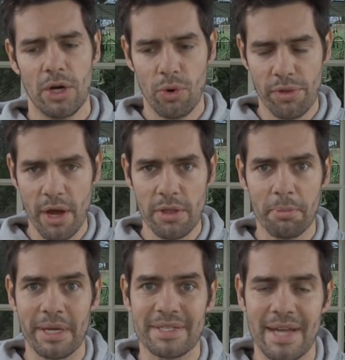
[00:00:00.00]
although
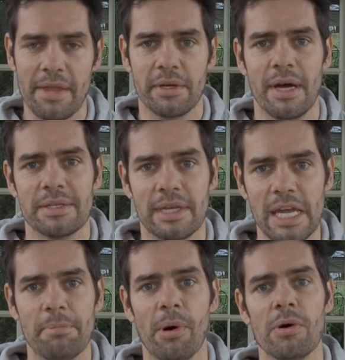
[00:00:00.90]
there'll be a standardised
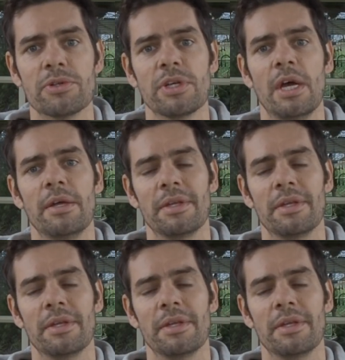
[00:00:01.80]
gearbox,